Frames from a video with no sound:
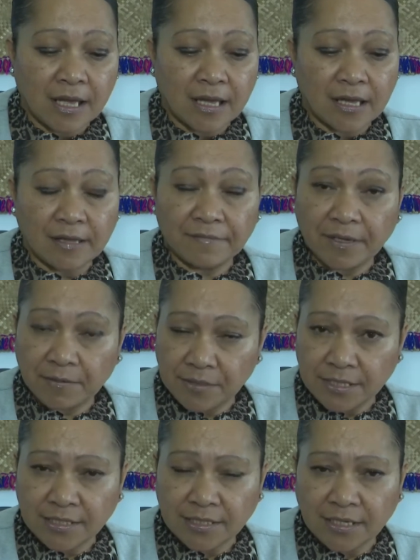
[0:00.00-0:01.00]
and that
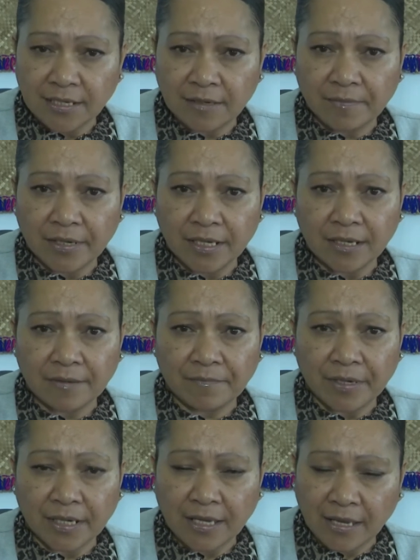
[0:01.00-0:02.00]
was decided
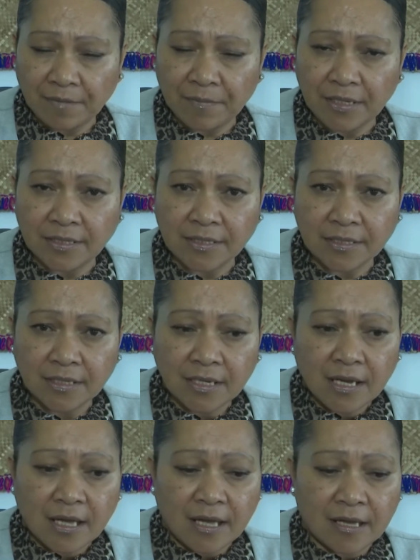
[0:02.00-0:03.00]
by Cabinet.
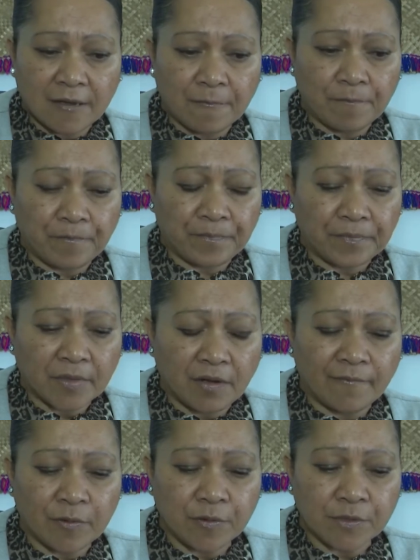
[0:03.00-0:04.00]

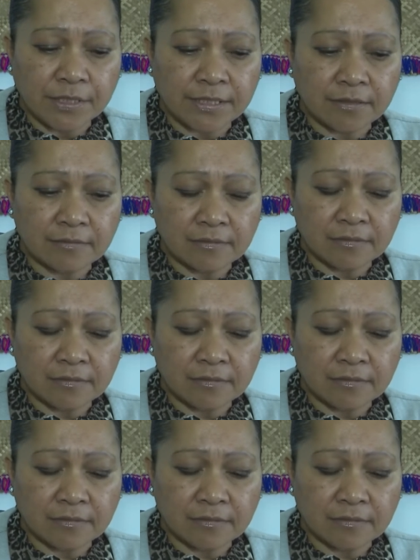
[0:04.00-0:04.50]
Of course,